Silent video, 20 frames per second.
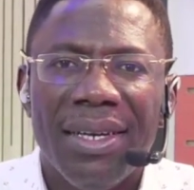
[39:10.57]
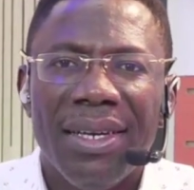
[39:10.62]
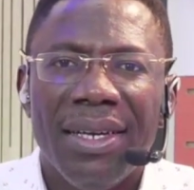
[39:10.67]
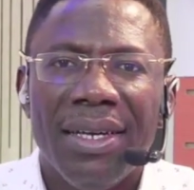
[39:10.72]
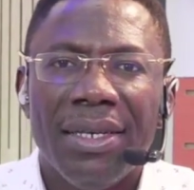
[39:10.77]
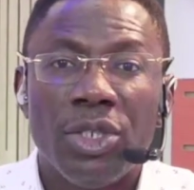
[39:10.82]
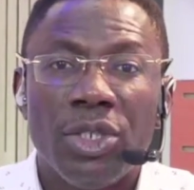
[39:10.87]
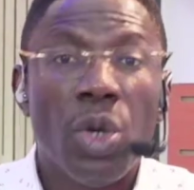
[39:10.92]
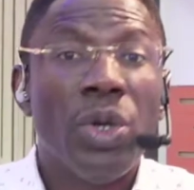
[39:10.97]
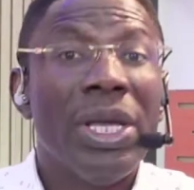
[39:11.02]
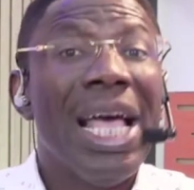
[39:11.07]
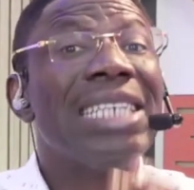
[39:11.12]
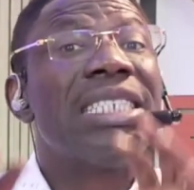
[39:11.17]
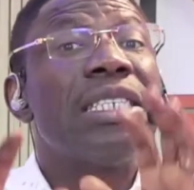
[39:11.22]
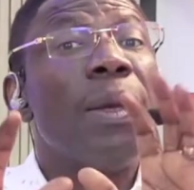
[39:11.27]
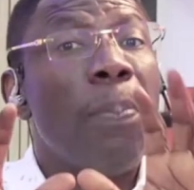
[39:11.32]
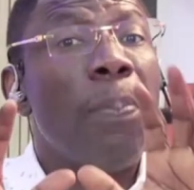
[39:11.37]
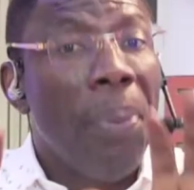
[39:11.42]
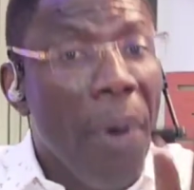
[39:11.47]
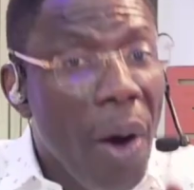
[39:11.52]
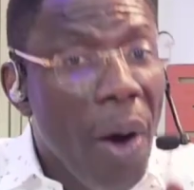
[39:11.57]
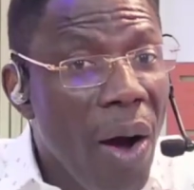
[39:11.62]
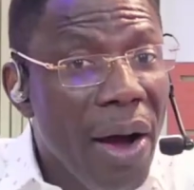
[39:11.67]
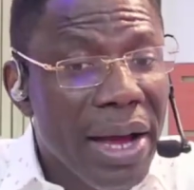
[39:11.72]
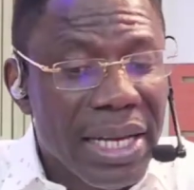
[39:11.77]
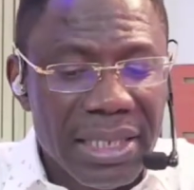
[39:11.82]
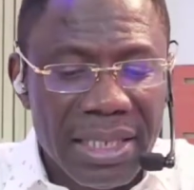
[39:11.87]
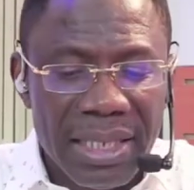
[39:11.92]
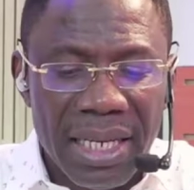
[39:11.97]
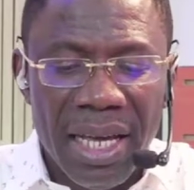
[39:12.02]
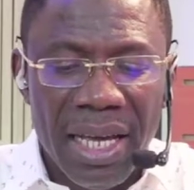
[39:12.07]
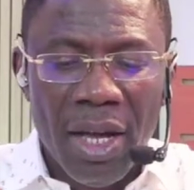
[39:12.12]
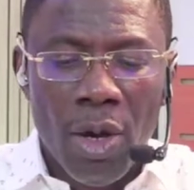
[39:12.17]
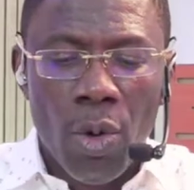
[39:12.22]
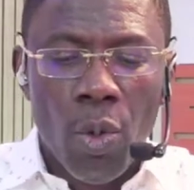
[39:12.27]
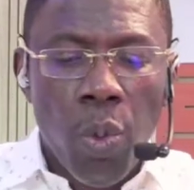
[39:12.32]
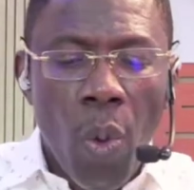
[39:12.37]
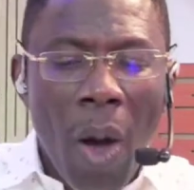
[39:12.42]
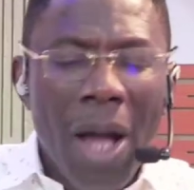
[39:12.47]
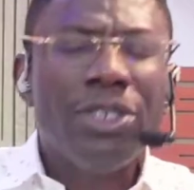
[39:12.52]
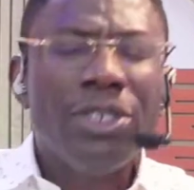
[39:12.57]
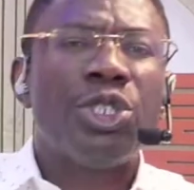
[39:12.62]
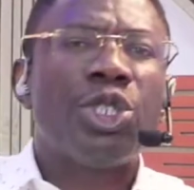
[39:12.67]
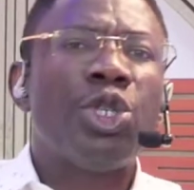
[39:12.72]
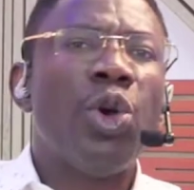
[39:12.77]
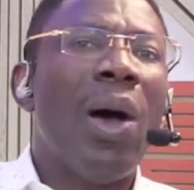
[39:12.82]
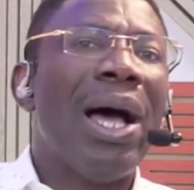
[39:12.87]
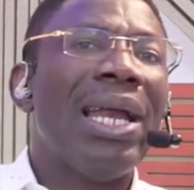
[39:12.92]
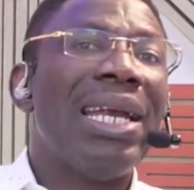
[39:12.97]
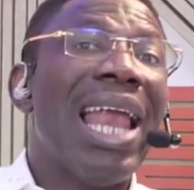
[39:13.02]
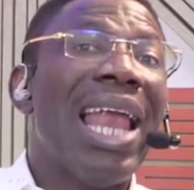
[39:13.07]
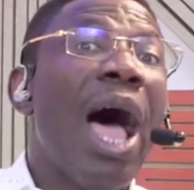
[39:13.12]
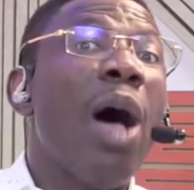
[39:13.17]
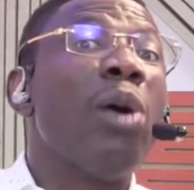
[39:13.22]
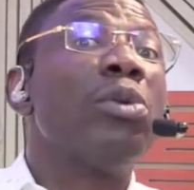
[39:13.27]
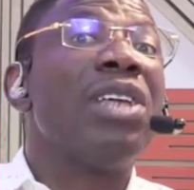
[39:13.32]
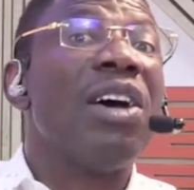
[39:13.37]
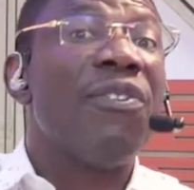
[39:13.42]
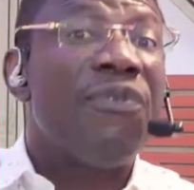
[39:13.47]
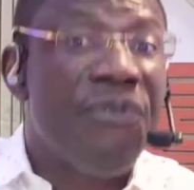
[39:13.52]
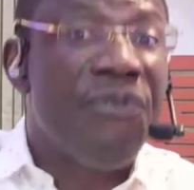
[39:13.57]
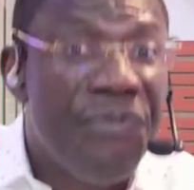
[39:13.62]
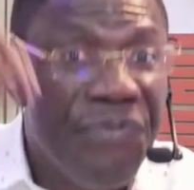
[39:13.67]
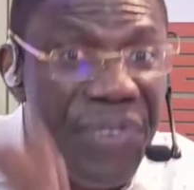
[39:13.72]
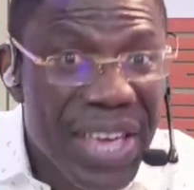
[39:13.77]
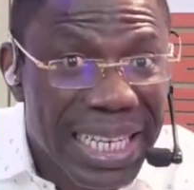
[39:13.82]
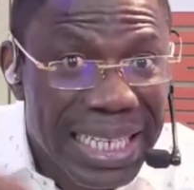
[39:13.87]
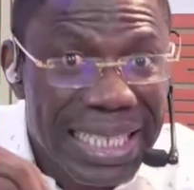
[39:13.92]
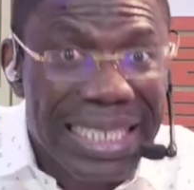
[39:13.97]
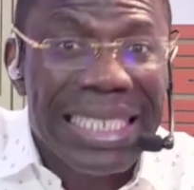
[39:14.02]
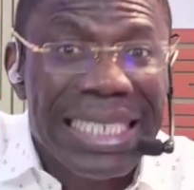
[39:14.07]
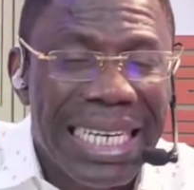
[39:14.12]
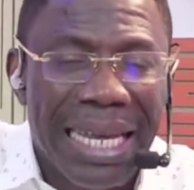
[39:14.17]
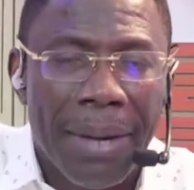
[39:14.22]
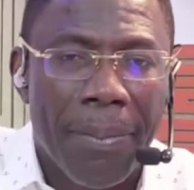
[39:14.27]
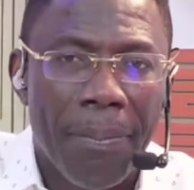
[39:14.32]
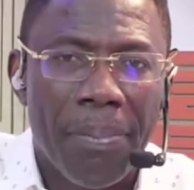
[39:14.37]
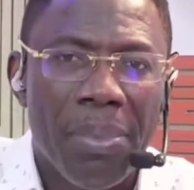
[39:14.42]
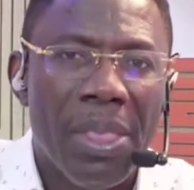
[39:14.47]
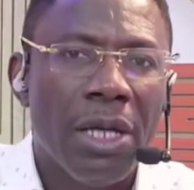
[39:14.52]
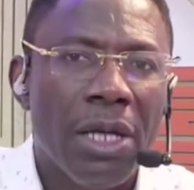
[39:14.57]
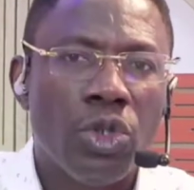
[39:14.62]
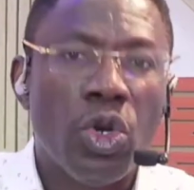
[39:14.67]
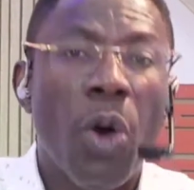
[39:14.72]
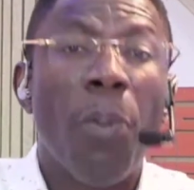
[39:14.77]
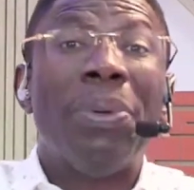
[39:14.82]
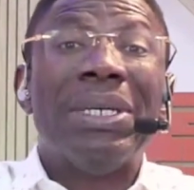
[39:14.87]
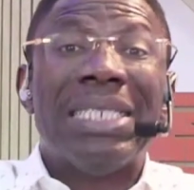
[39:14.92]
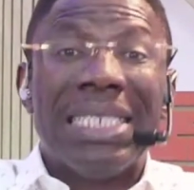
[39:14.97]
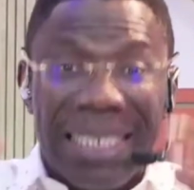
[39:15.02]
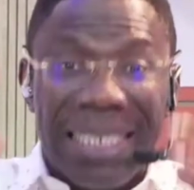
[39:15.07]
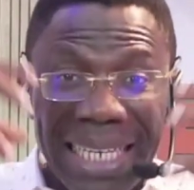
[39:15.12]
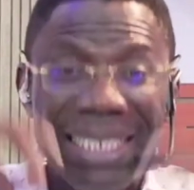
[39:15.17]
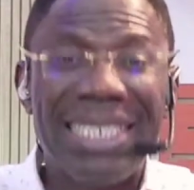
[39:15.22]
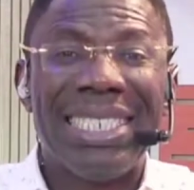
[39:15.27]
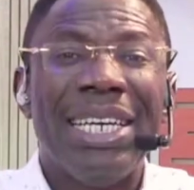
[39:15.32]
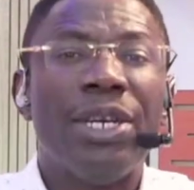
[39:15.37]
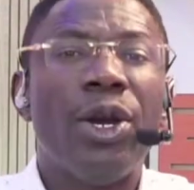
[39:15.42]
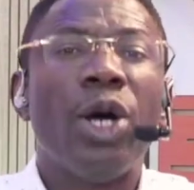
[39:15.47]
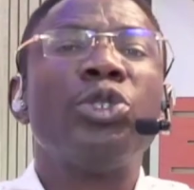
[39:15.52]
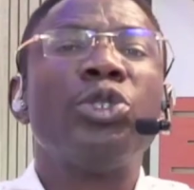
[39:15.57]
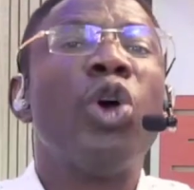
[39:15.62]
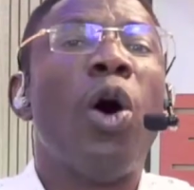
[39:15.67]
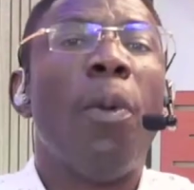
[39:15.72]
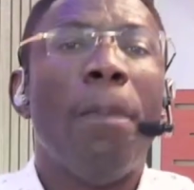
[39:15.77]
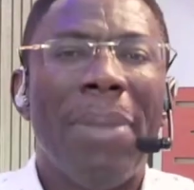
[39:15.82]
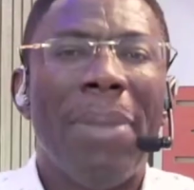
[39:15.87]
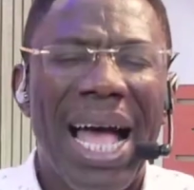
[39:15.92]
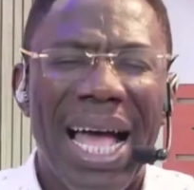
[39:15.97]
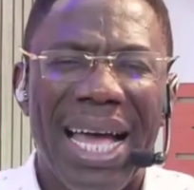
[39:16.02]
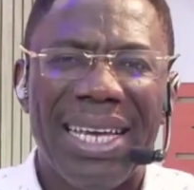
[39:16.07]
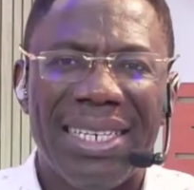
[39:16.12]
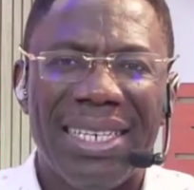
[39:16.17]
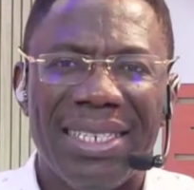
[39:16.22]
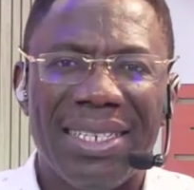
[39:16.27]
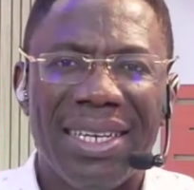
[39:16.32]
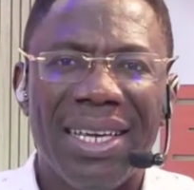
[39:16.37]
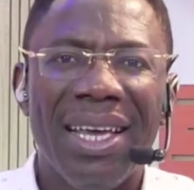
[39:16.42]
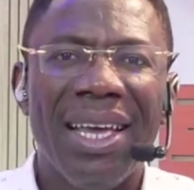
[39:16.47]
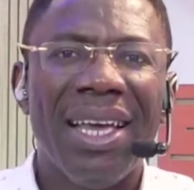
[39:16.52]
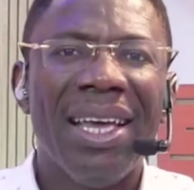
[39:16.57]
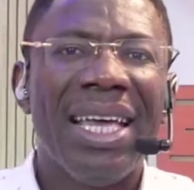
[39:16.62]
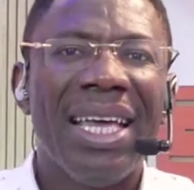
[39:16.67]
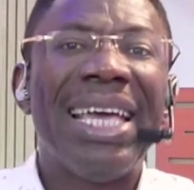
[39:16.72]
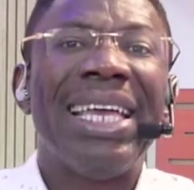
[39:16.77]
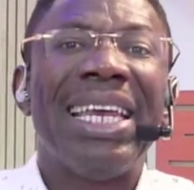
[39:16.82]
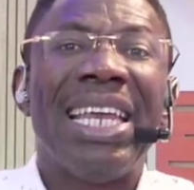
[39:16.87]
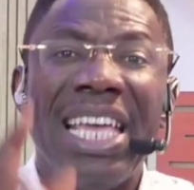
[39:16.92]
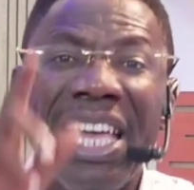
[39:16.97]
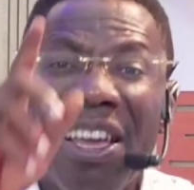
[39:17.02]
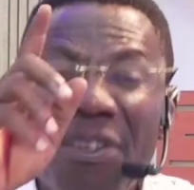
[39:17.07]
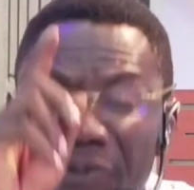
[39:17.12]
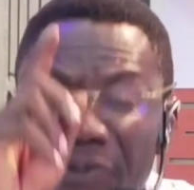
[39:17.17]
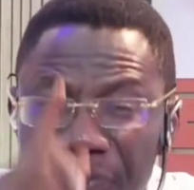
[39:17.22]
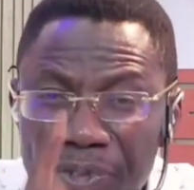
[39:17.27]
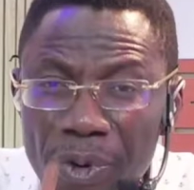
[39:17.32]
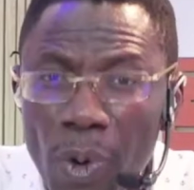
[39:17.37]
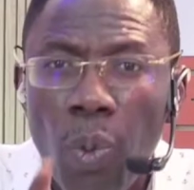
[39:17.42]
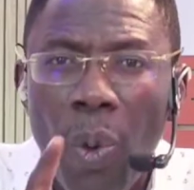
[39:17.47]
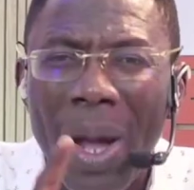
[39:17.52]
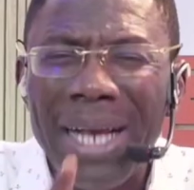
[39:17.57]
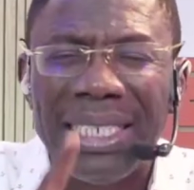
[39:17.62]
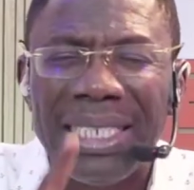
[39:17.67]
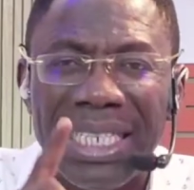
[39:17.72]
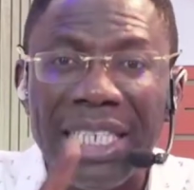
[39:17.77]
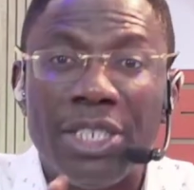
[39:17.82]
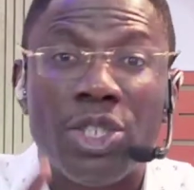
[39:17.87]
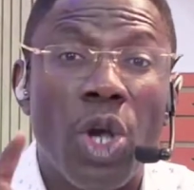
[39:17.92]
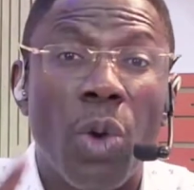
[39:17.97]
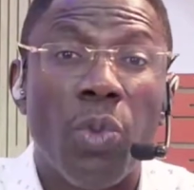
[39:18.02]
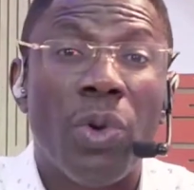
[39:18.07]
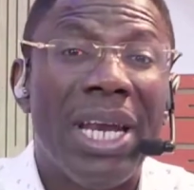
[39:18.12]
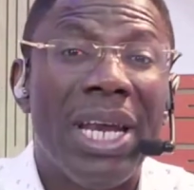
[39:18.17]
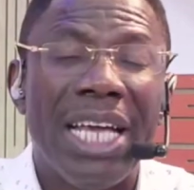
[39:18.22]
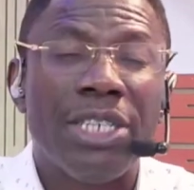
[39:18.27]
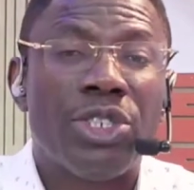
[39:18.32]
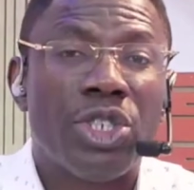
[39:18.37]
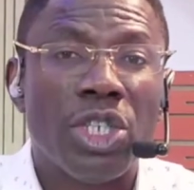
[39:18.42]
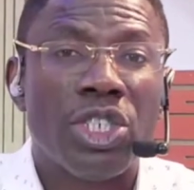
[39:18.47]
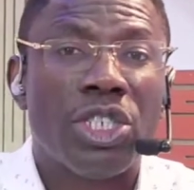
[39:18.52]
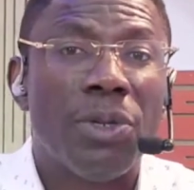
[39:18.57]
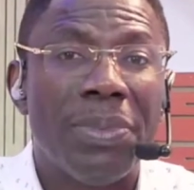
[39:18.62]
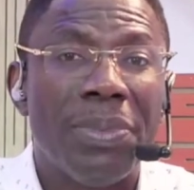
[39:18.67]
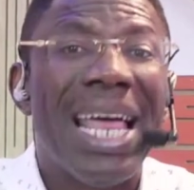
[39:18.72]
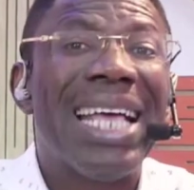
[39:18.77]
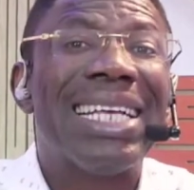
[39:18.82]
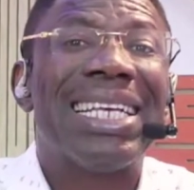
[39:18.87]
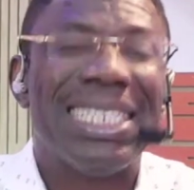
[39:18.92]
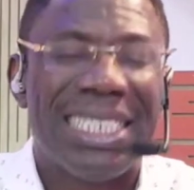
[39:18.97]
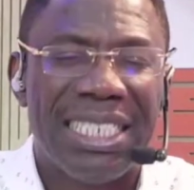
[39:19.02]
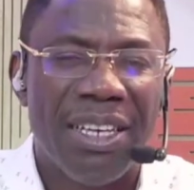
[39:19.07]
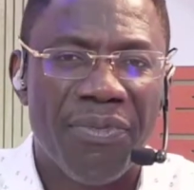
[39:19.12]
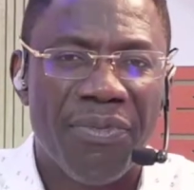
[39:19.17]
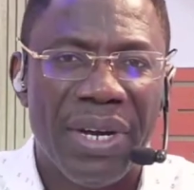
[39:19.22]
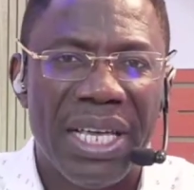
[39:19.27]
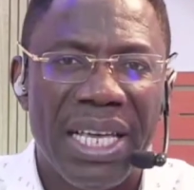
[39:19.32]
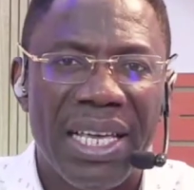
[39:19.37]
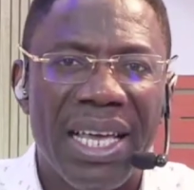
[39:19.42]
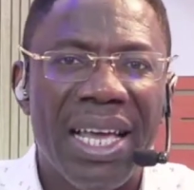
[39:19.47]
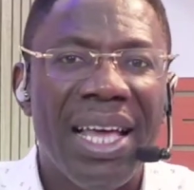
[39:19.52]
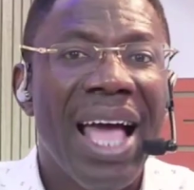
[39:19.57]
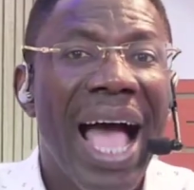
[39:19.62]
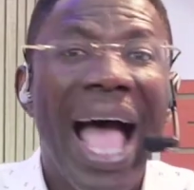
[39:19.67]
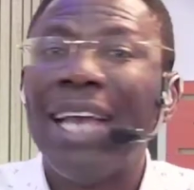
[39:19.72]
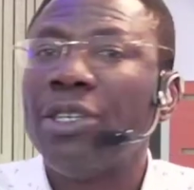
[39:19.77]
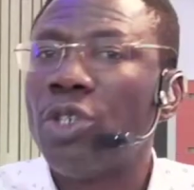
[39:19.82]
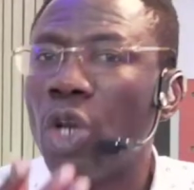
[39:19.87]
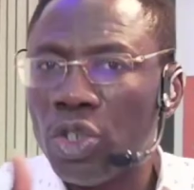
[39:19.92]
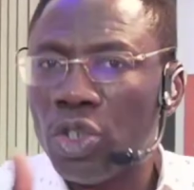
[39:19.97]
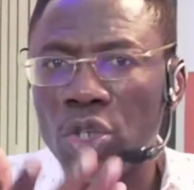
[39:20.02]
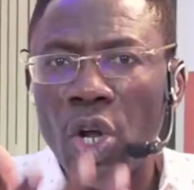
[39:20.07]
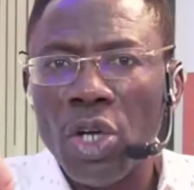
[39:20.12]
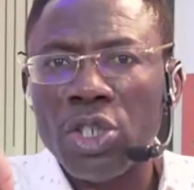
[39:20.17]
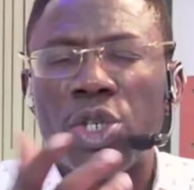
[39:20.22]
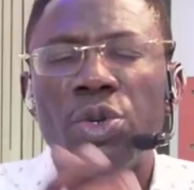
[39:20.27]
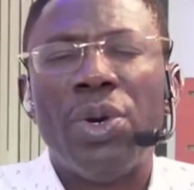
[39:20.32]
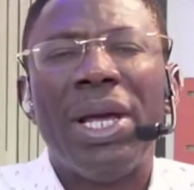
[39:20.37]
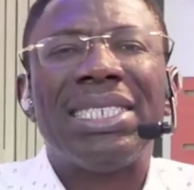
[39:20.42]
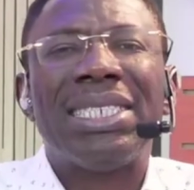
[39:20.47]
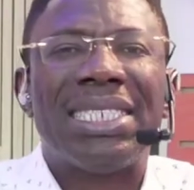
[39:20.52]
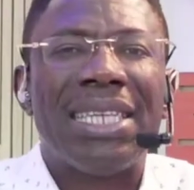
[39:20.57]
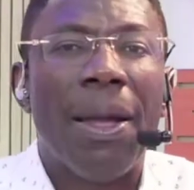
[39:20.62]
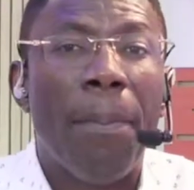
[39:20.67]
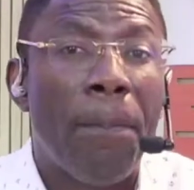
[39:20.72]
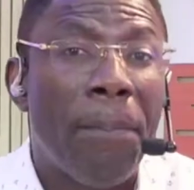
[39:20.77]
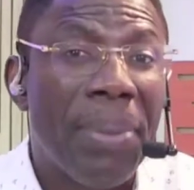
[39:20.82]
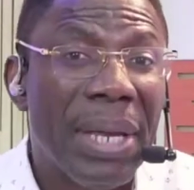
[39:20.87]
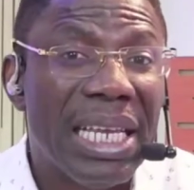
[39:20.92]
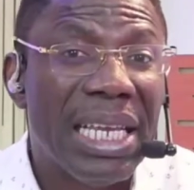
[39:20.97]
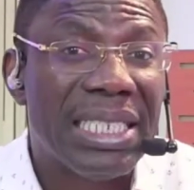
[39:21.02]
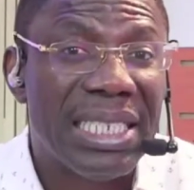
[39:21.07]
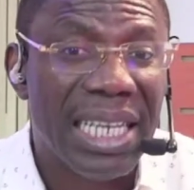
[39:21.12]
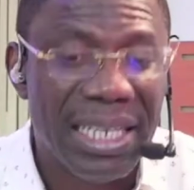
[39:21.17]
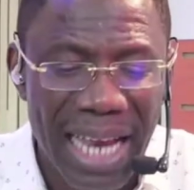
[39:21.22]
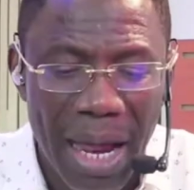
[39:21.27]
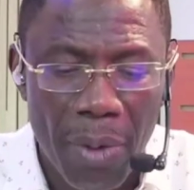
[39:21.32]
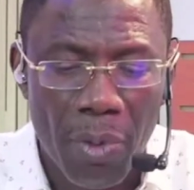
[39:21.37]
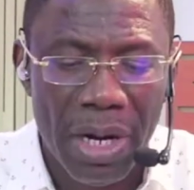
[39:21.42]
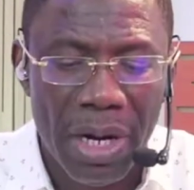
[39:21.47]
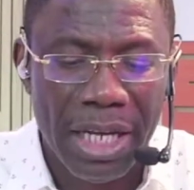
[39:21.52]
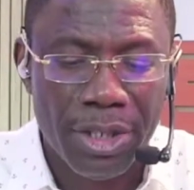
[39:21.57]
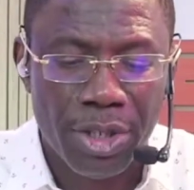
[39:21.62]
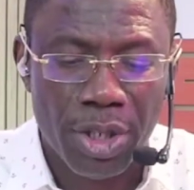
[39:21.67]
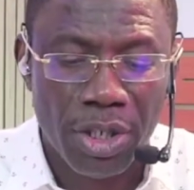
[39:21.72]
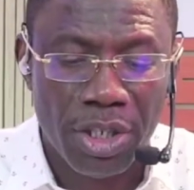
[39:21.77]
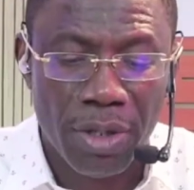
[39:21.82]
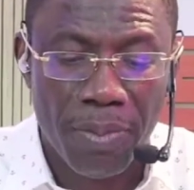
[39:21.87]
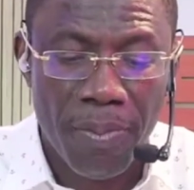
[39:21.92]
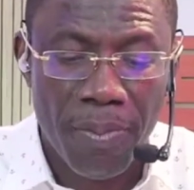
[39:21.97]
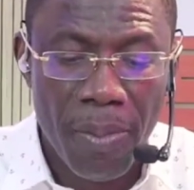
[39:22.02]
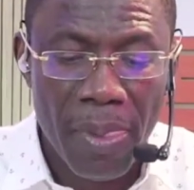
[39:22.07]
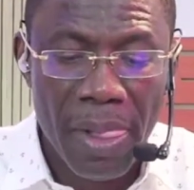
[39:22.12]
So here's the point. Once you allow the victim to be sitting on your mind, it influences your relationship negatively and does not create stability in that relationship.